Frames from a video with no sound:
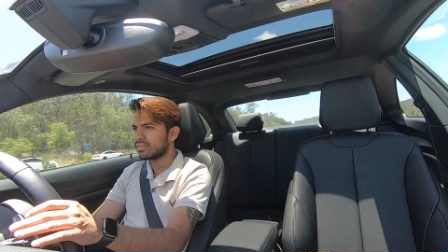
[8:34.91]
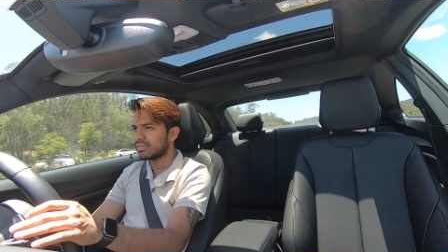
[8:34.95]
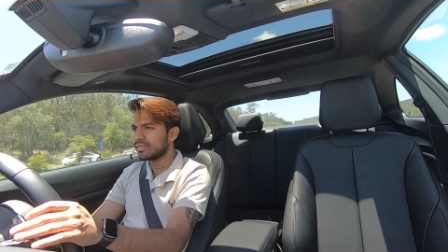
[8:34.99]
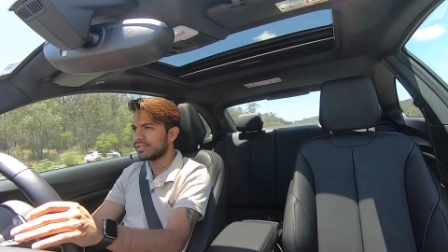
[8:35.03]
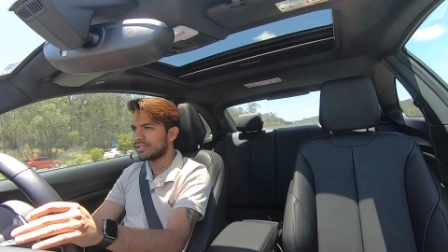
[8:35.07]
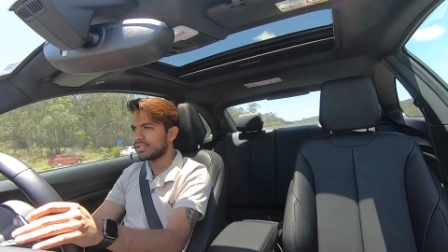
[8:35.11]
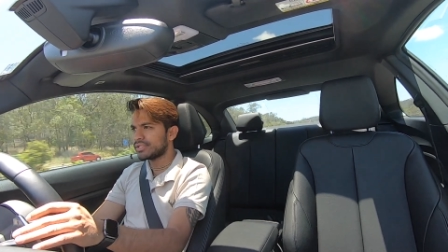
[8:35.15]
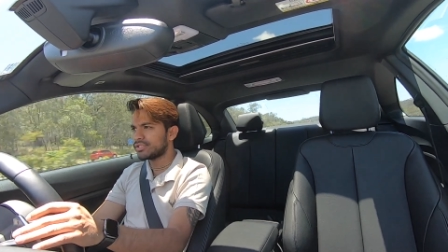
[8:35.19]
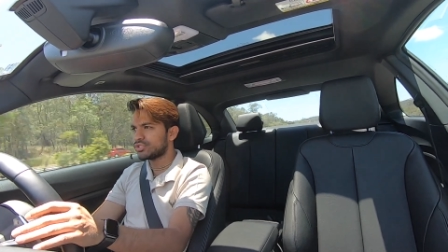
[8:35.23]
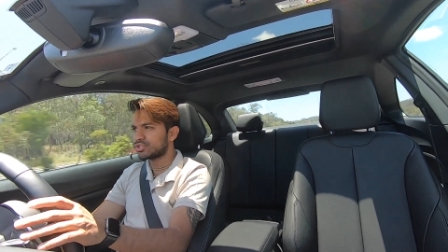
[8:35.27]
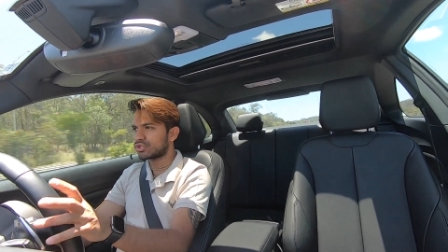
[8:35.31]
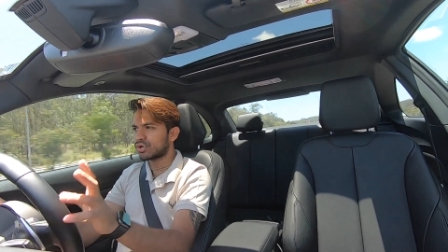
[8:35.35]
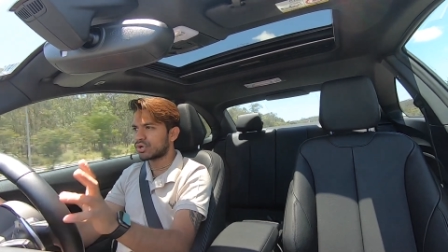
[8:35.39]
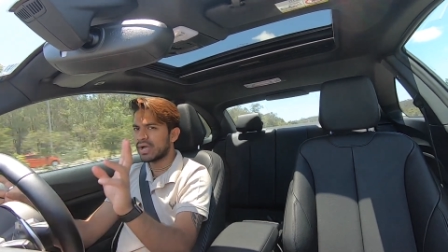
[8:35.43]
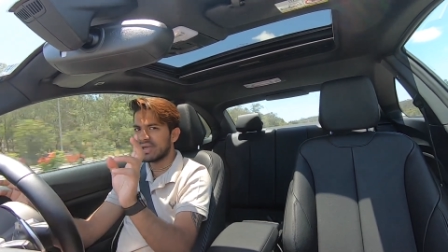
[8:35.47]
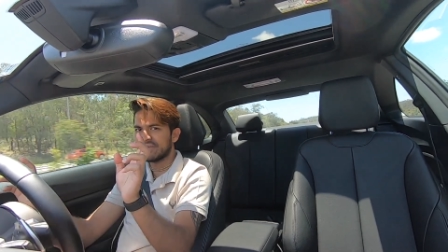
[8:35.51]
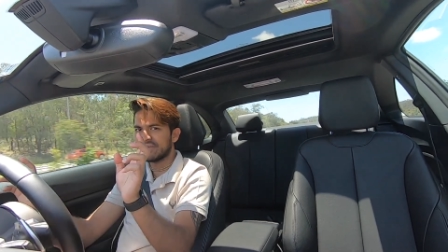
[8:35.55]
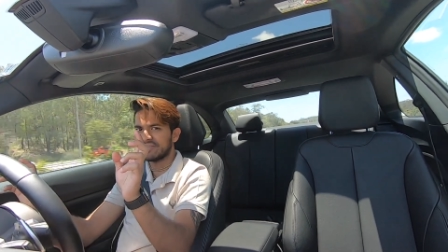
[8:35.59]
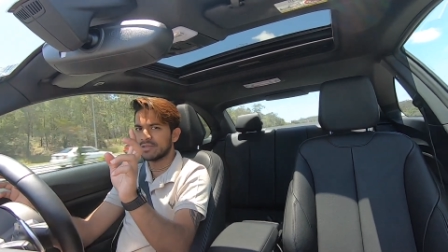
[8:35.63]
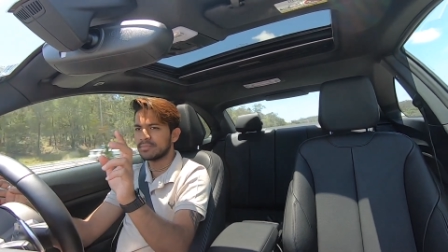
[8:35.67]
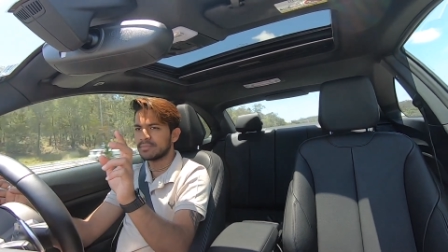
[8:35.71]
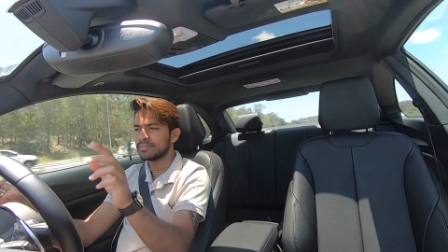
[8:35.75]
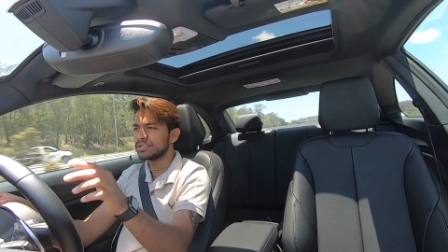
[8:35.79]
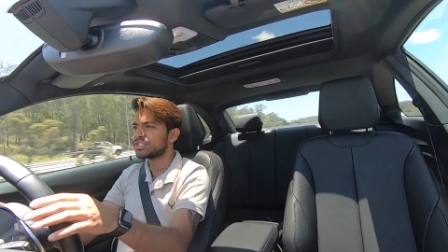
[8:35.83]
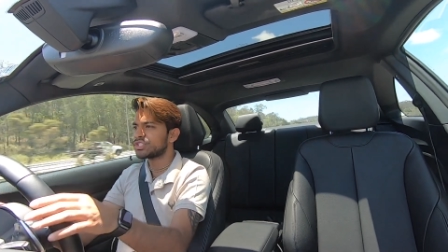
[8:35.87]
the
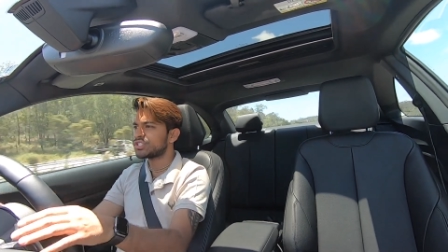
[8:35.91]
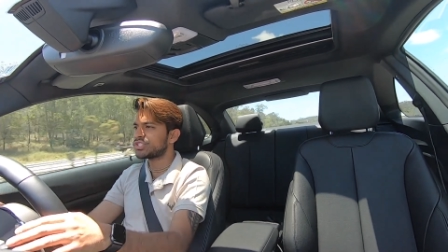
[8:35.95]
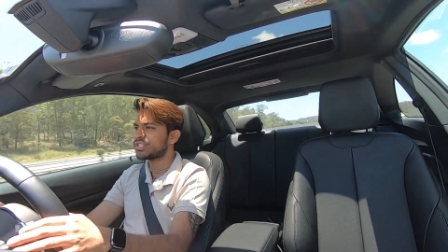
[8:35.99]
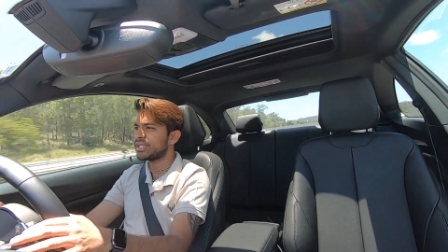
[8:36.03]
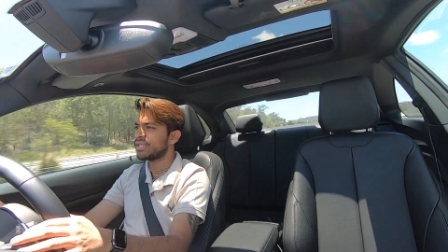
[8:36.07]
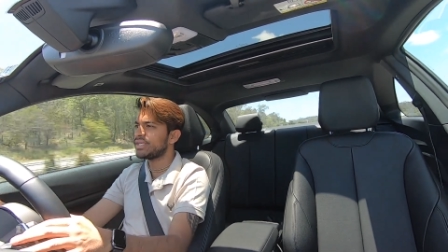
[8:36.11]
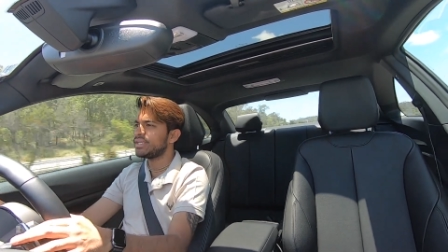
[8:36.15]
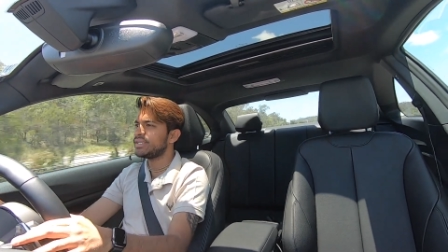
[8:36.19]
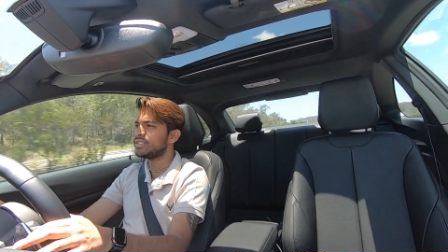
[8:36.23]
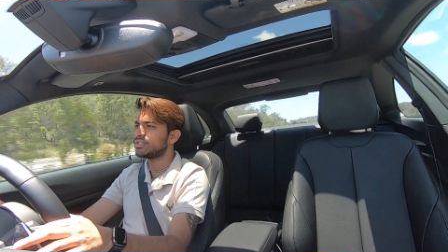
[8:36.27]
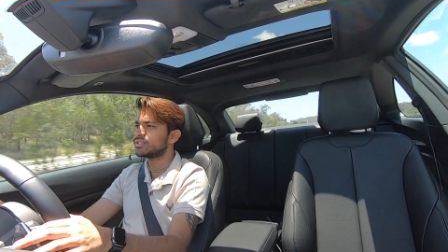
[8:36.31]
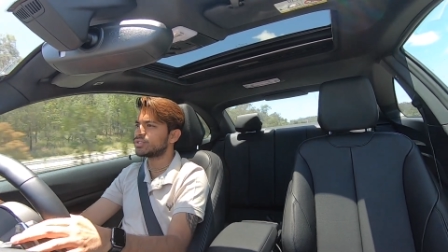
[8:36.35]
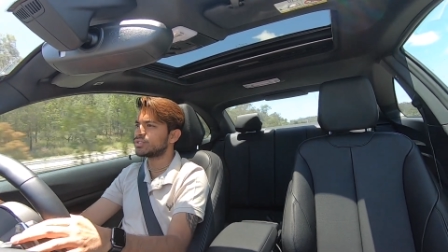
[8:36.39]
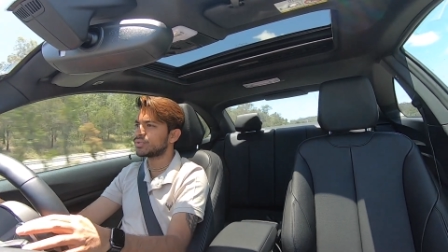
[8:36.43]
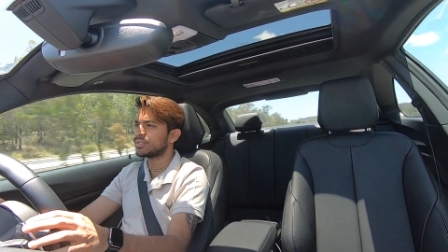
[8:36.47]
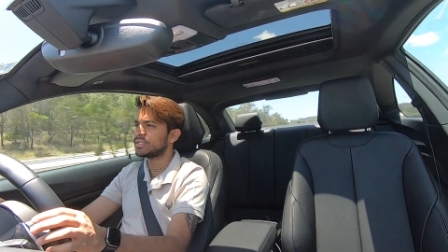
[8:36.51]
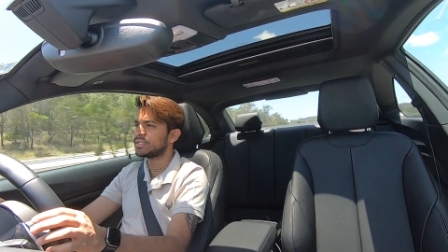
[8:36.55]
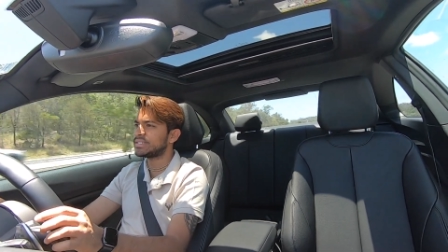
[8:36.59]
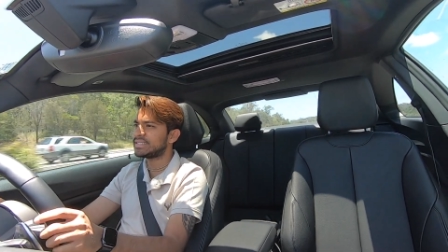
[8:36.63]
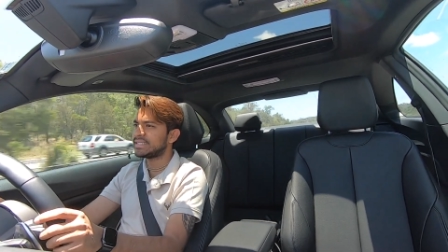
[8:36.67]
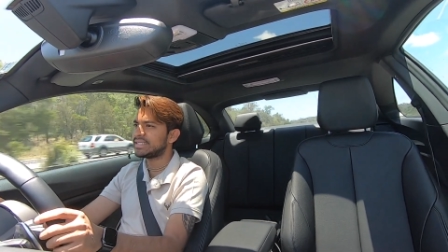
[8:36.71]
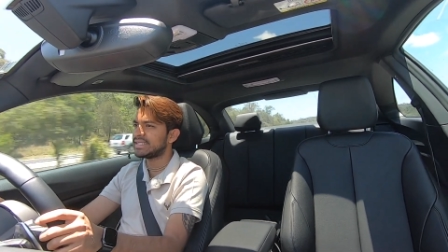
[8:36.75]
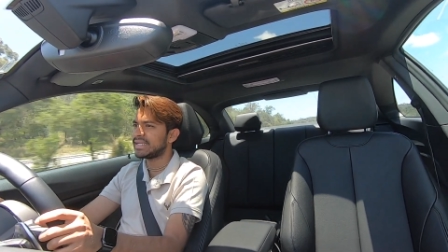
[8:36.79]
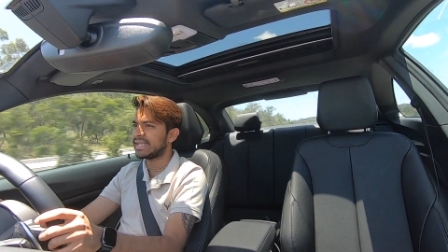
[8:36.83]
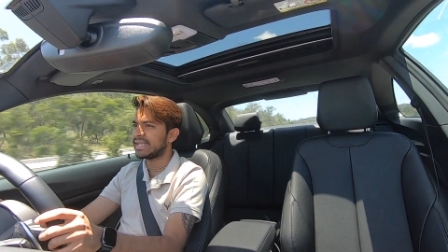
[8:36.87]
driving machine sort
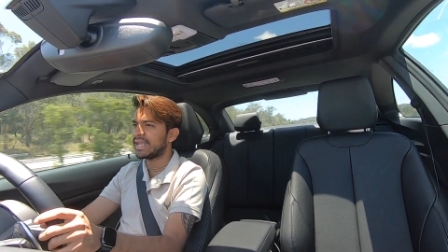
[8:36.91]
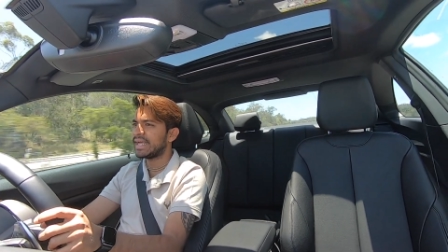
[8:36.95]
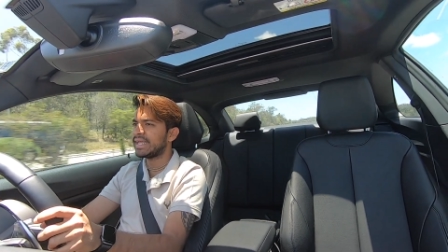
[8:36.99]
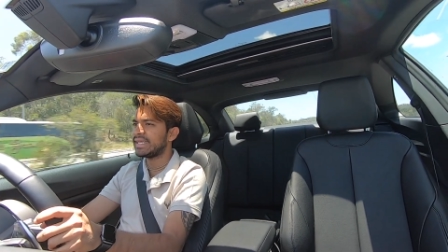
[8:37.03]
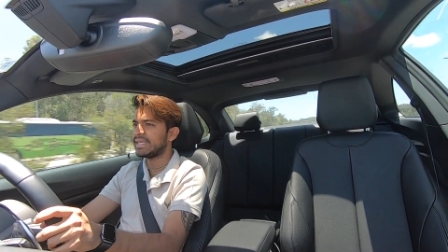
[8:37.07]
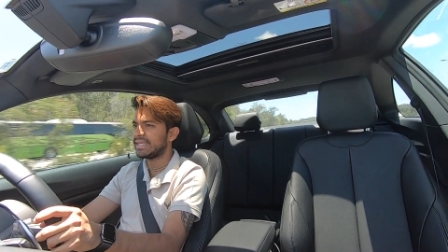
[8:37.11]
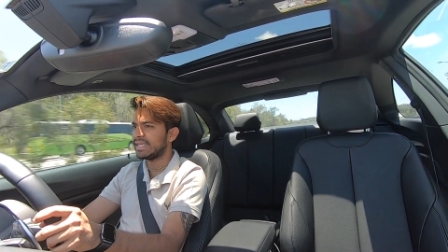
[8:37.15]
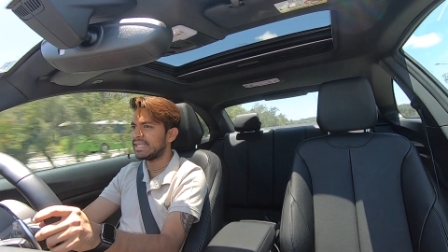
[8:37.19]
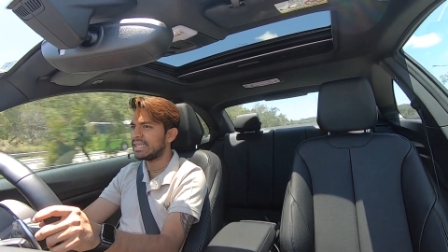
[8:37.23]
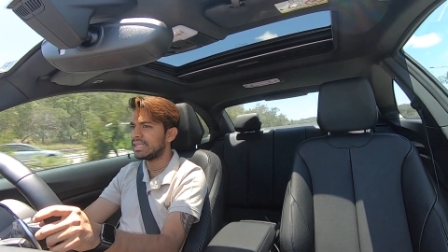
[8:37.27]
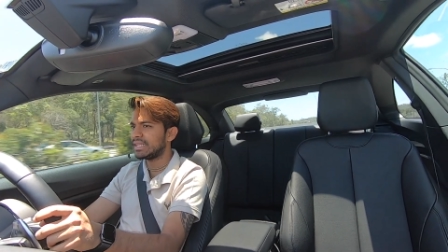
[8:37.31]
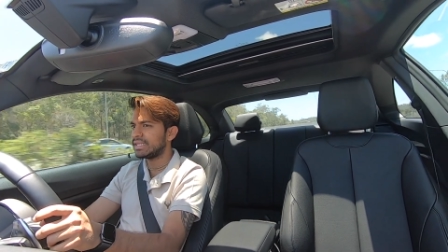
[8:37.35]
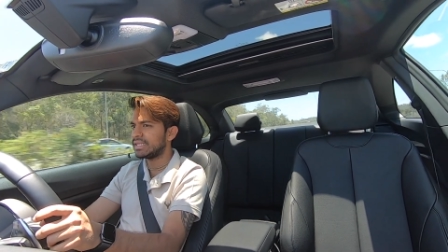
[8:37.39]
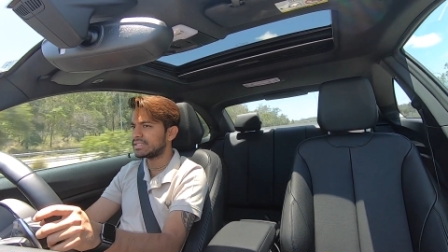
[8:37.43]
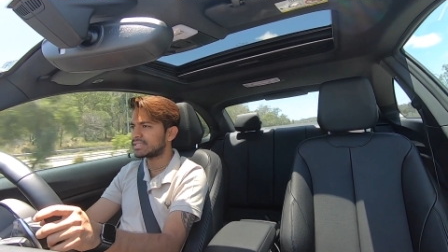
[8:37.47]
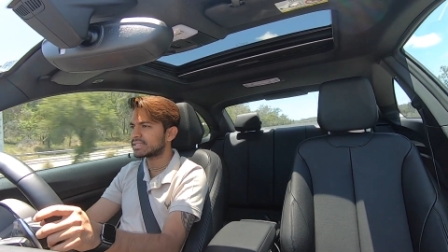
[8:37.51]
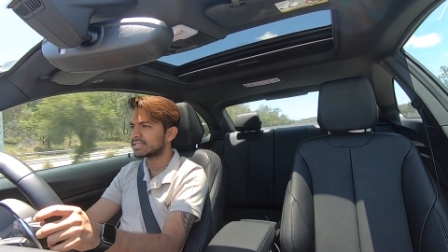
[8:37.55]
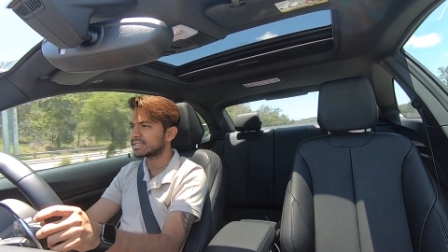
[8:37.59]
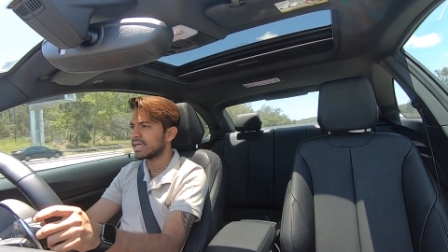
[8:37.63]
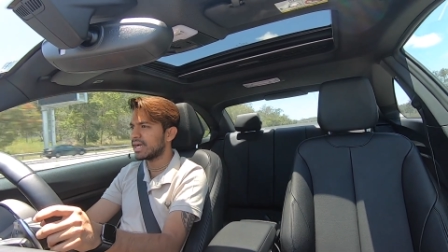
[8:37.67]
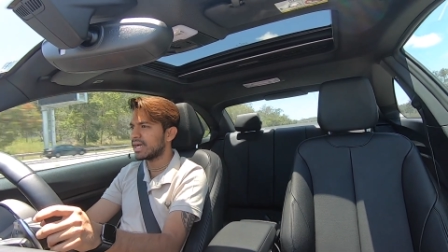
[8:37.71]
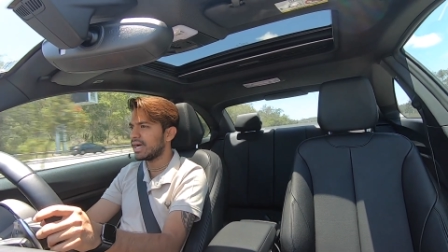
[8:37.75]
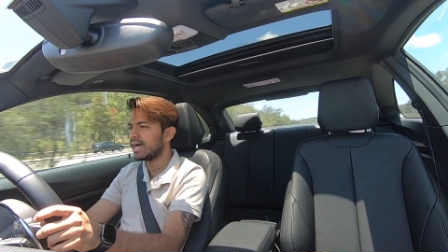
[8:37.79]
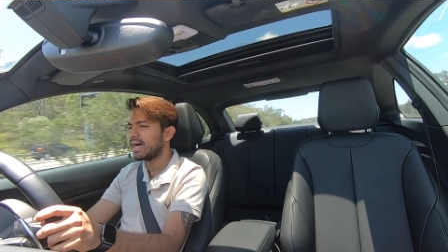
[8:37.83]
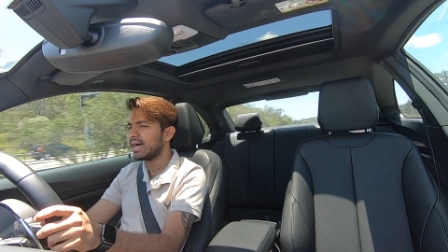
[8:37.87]
of DNA in this
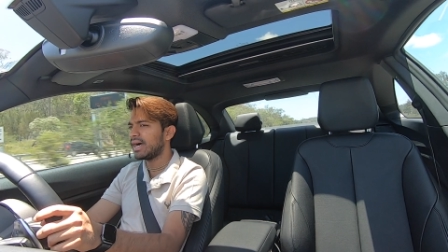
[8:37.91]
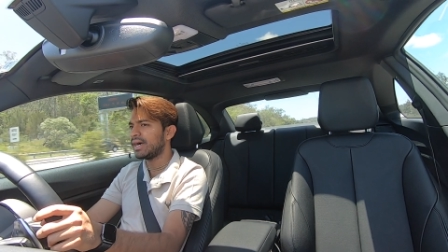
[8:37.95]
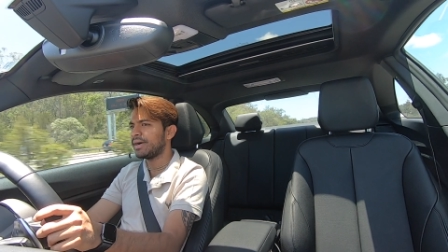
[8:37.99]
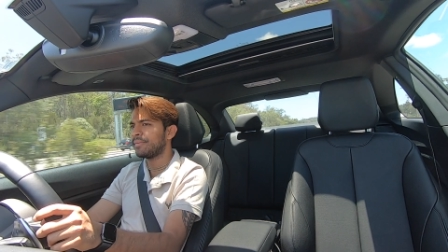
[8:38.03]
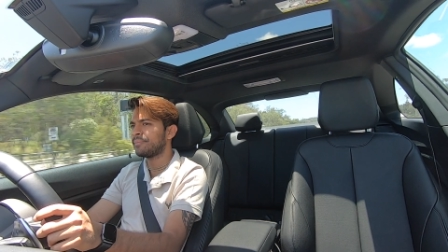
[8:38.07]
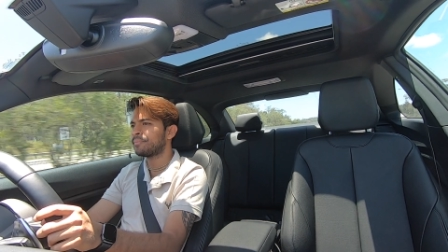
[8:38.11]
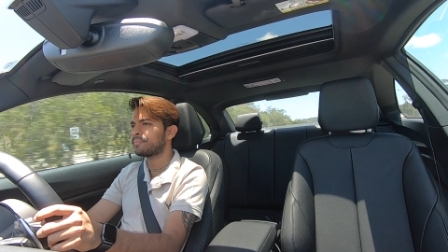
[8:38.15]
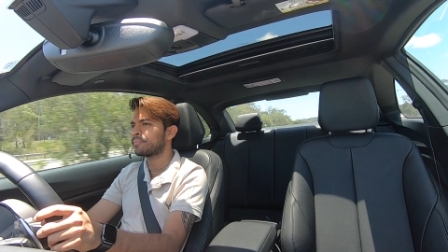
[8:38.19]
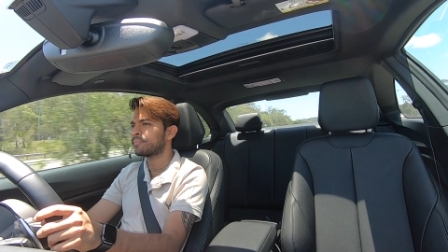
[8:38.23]
car,